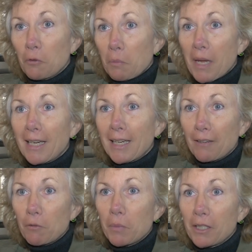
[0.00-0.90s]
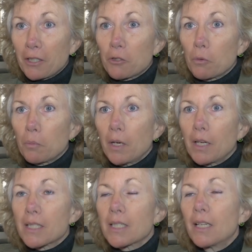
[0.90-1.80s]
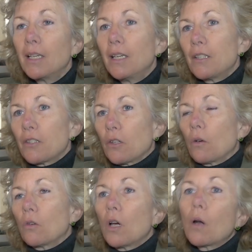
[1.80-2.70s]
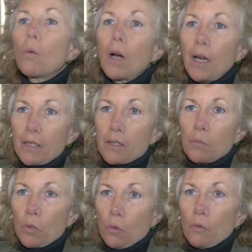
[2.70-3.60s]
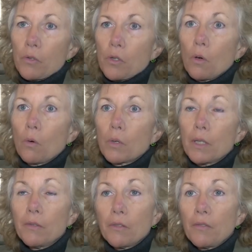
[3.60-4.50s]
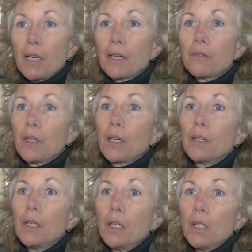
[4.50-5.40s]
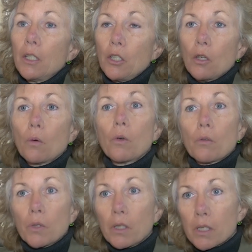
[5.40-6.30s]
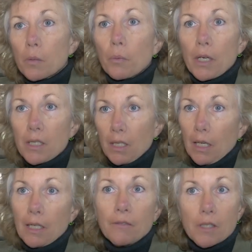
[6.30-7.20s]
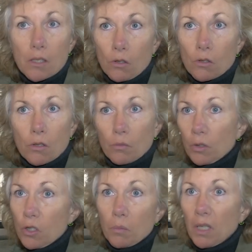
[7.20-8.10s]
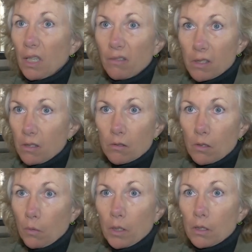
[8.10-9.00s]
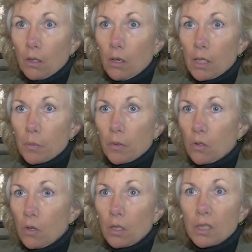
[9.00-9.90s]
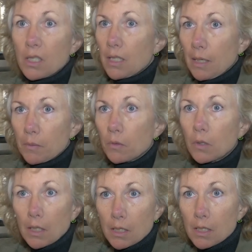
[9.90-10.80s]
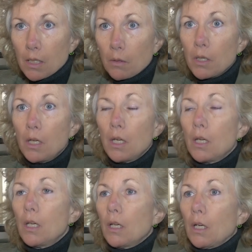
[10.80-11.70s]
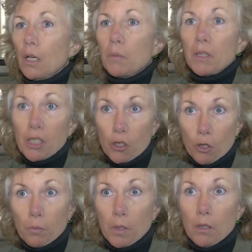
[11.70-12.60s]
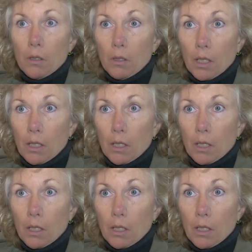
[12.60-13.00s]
if we're packing everybody onto a bus. So not a wise move. So given the fact that we're really suppressing any visitors, there really shouldn't be any visitors going into the hospitals at all unless it's absolutely necessary. And they should be